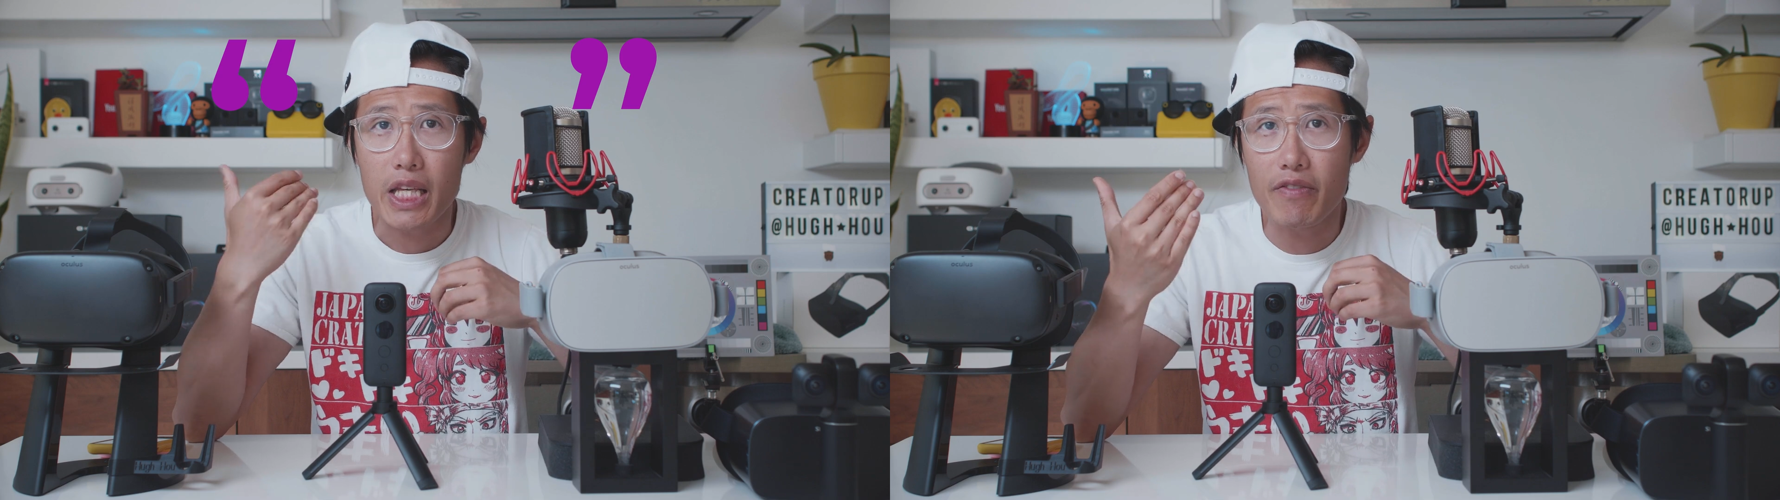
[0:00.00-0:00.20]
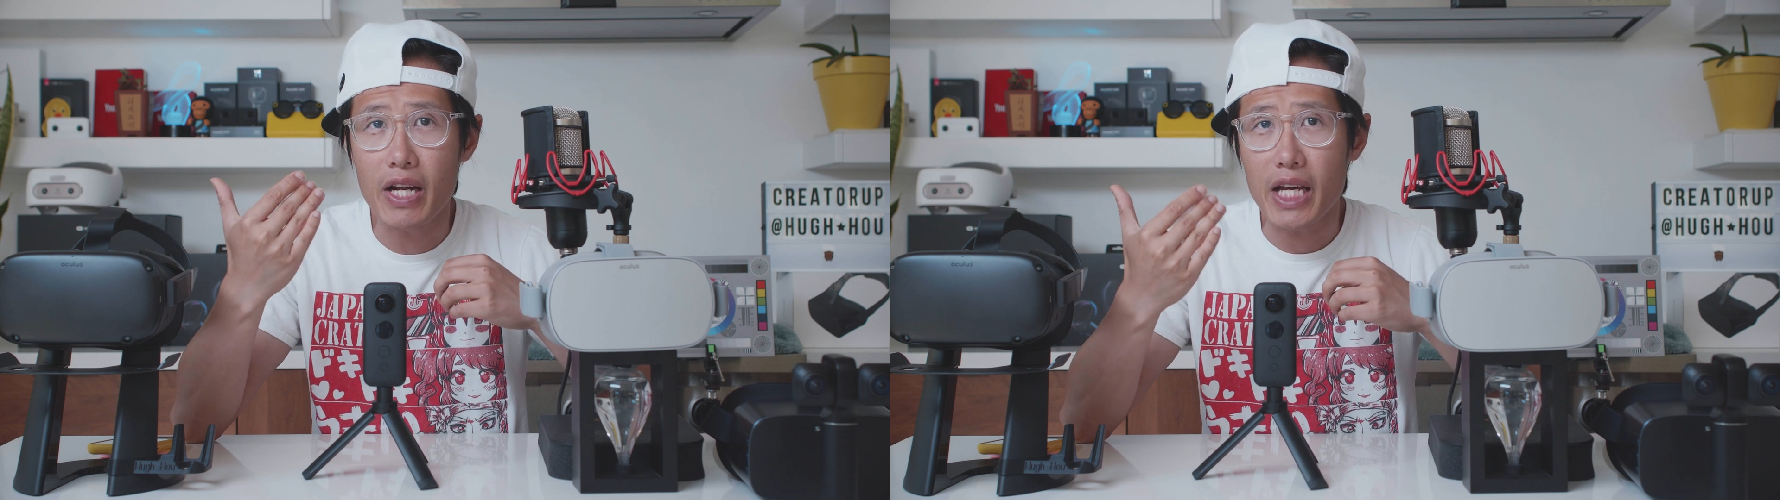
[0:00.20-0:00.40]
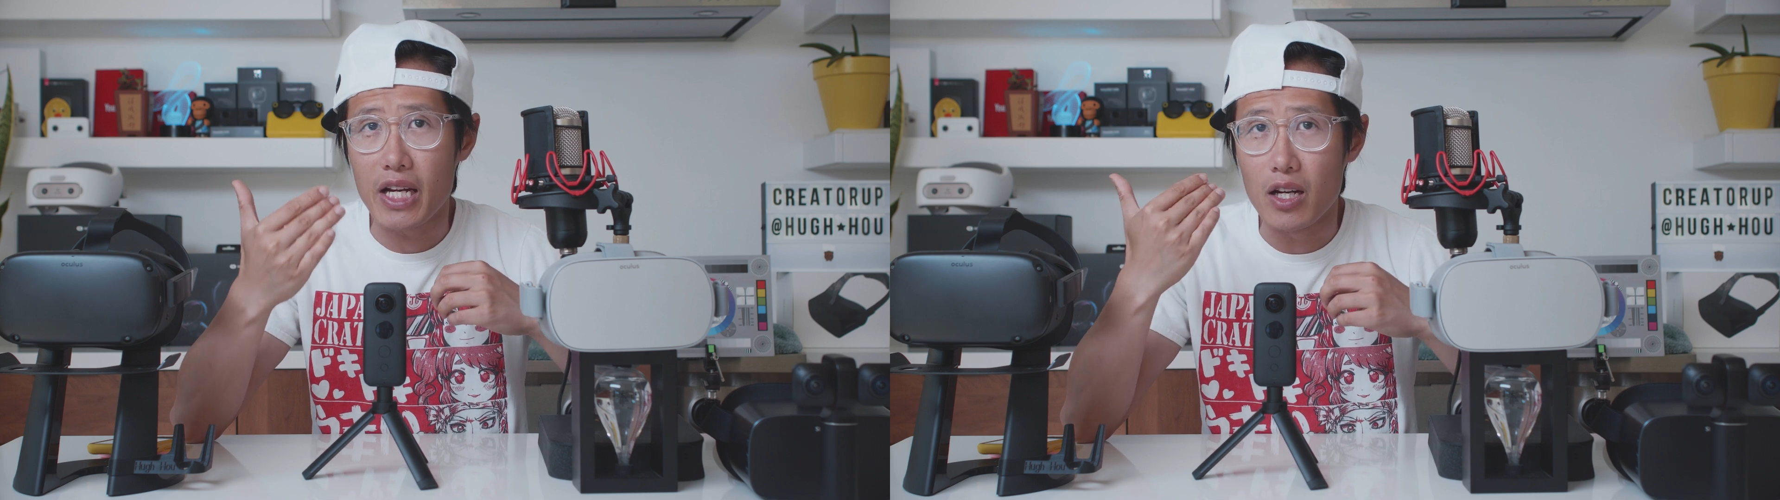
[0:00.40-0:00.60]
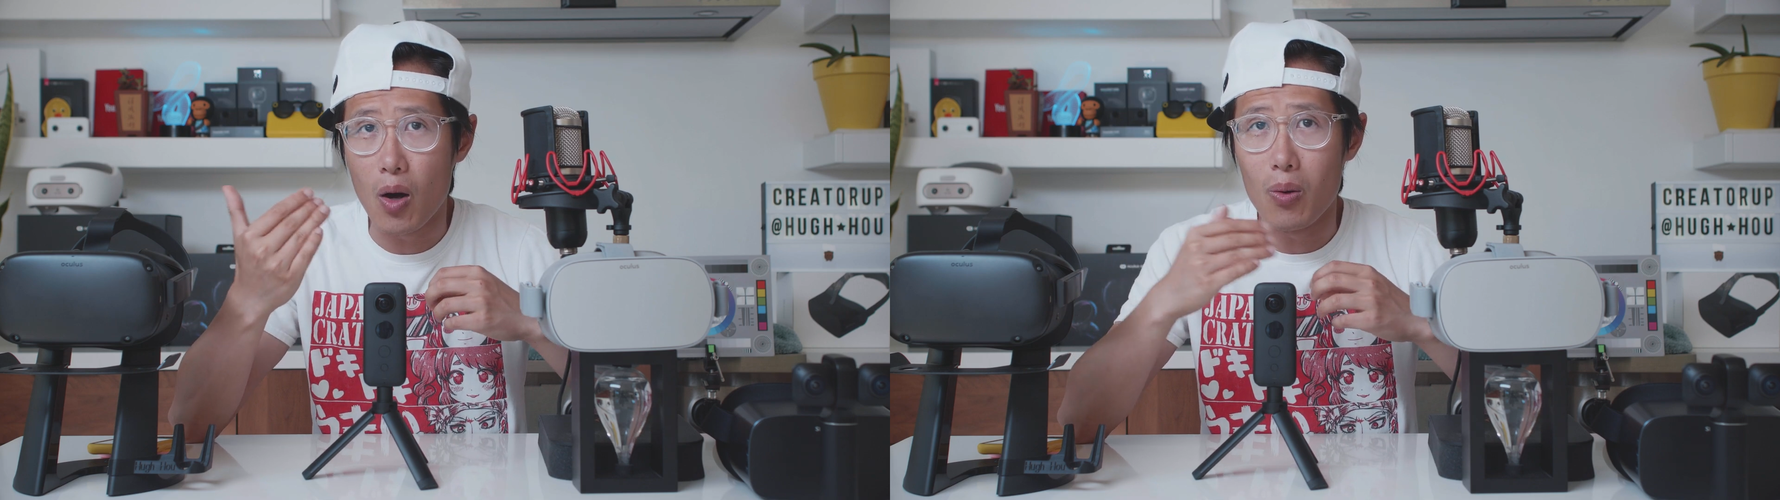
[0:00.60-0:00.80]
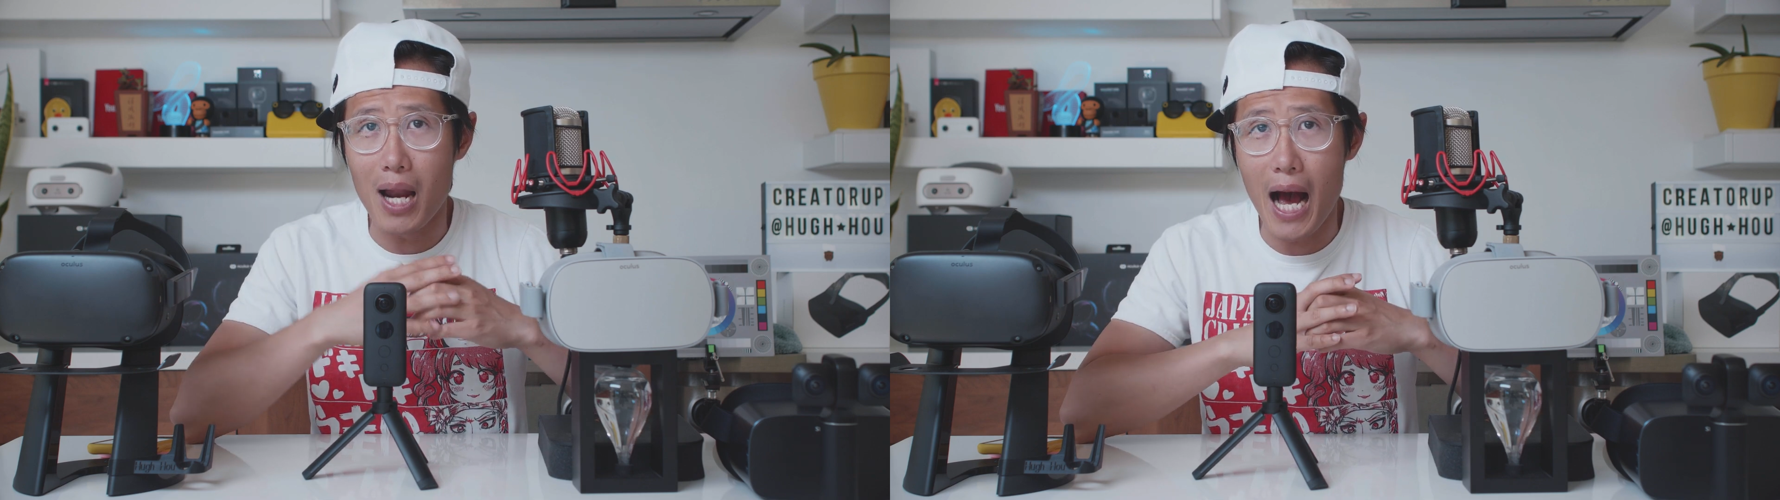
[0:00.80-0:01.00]
even in
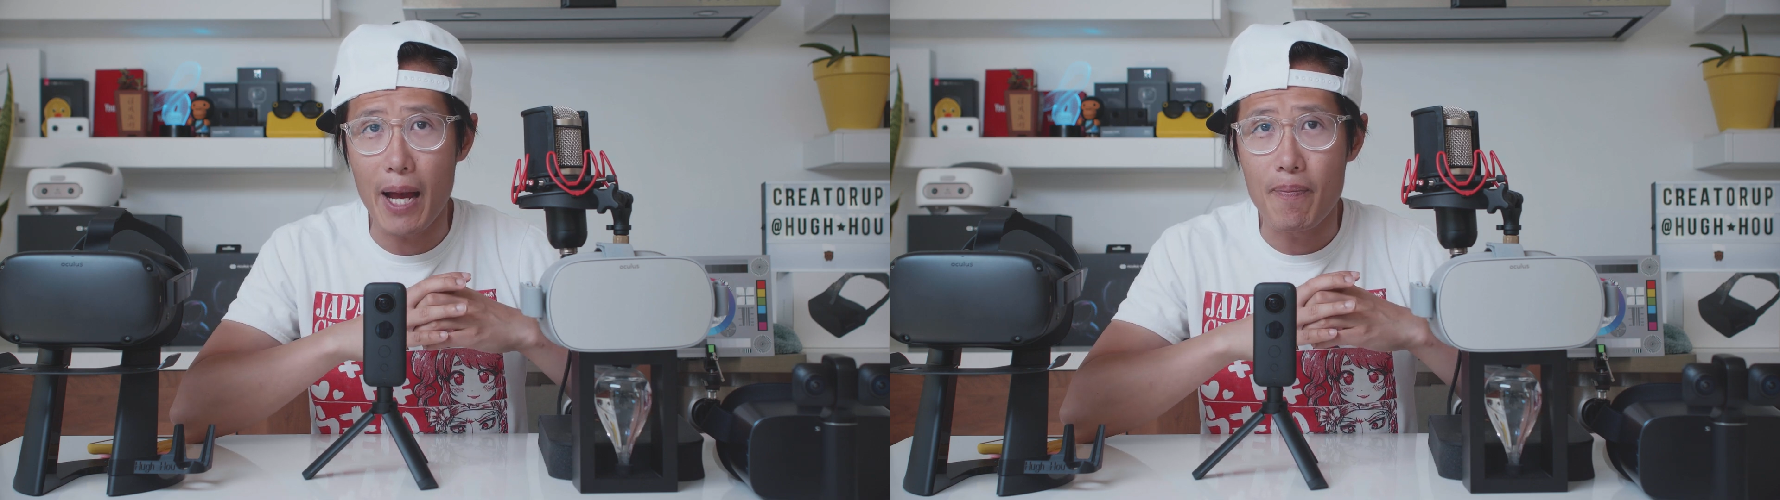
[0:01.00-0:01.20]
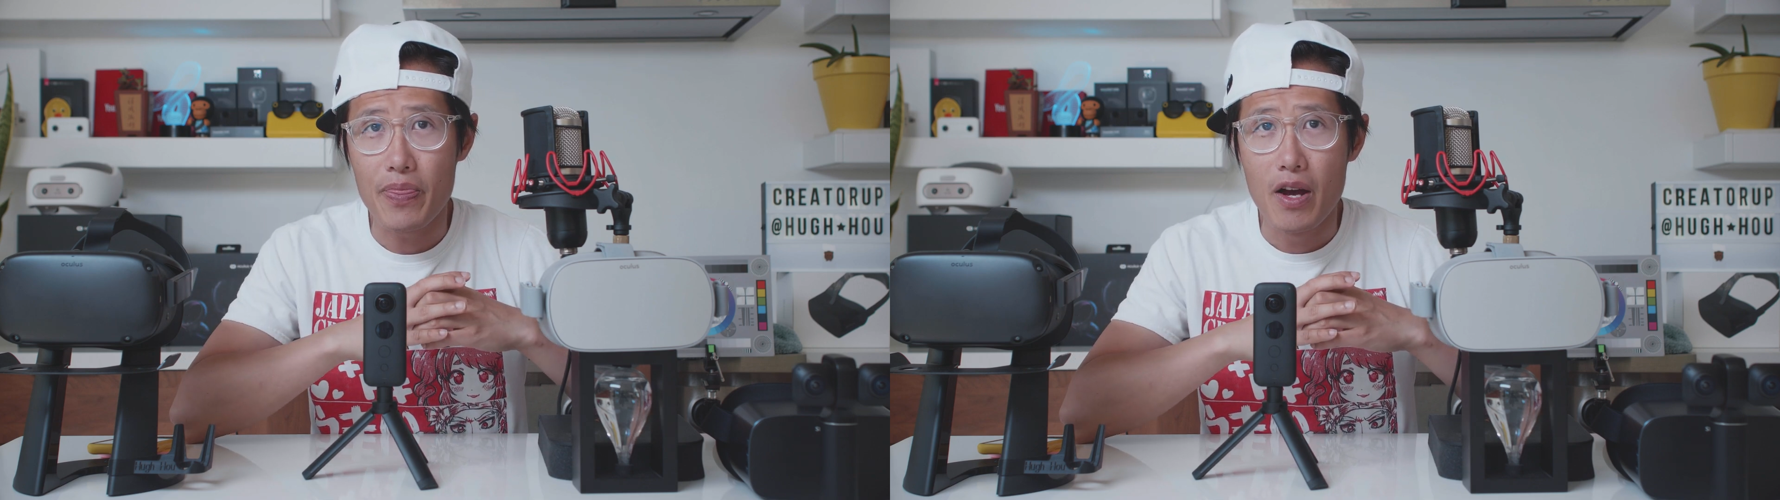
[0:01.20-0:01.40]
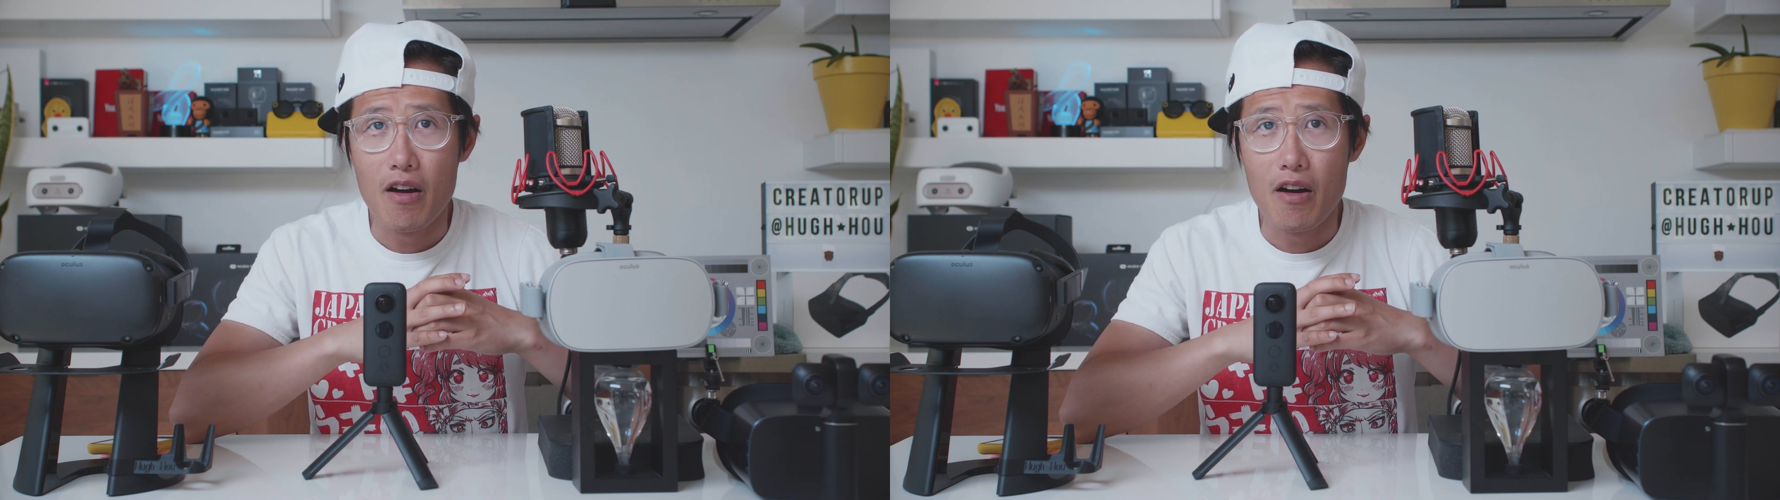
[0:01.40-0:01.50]
low light